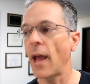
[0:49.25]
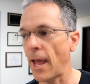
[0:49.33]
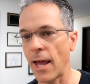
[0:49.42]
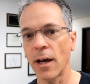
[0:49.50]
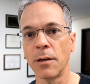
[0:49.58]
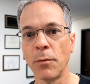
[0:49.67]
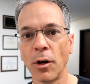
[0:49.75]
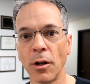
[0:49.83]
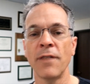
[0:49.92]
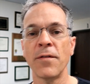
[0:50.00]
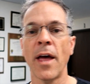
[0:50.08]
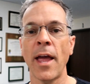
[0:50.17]
animal.
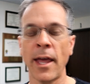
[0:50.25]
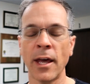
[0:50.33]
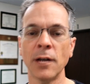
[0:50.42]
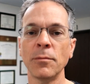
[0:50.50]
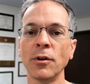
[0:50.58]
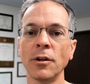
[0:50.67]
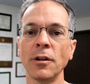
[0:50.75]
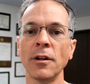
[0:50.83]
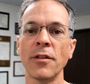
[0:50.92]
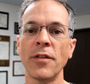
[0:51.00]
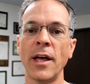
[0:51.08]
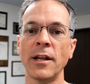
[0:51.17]
If the
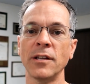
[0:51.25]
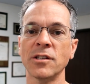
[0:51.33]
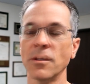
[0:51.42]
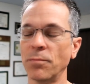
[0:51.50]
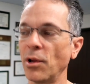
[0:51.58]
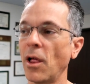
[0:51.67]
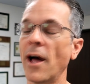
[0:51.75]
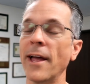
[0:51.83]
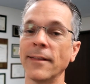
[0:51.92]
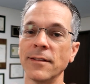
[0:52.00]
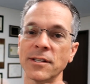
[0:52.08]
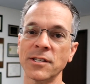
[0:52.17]
animal that is
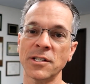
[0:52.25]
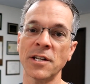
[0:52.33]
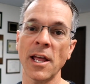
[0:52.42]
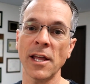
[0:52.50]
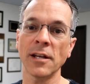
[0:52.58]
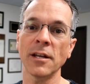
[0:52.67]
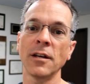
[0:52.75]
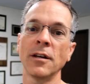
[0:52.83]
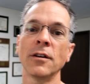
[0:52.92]
supplying the steak